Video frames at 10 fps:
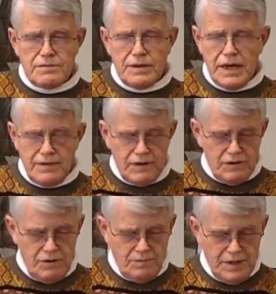We have our
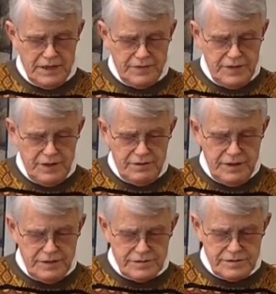own pet
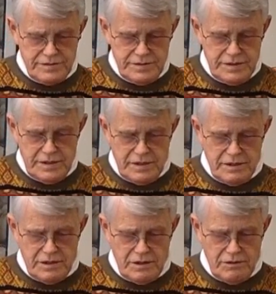theories,
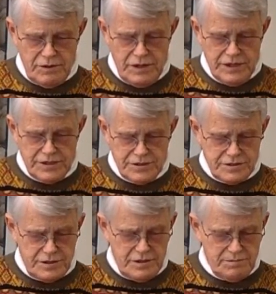our religious
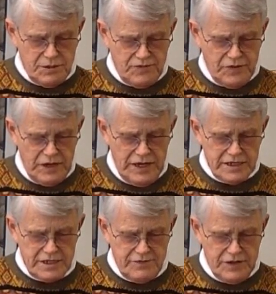
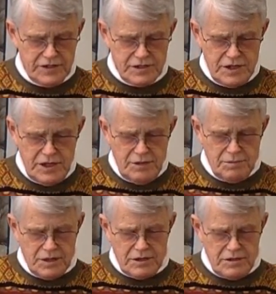philosophies,
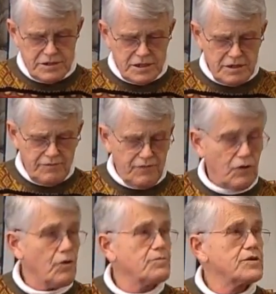because they
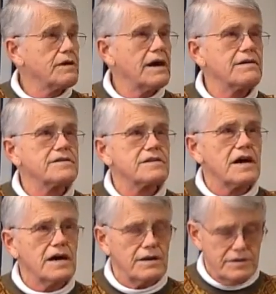conform to our
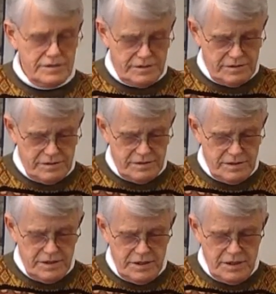desires,
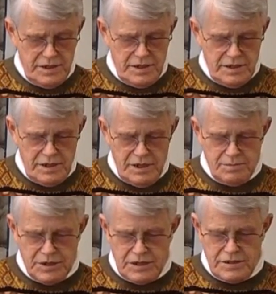
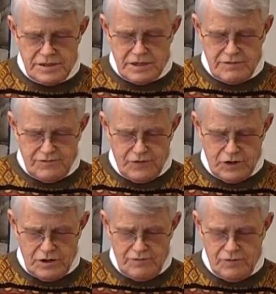not because they
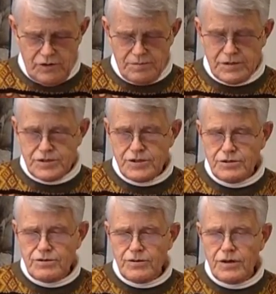conform to
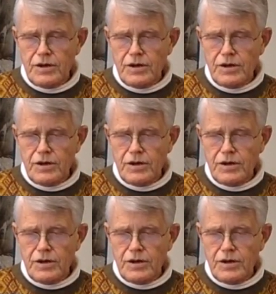truth,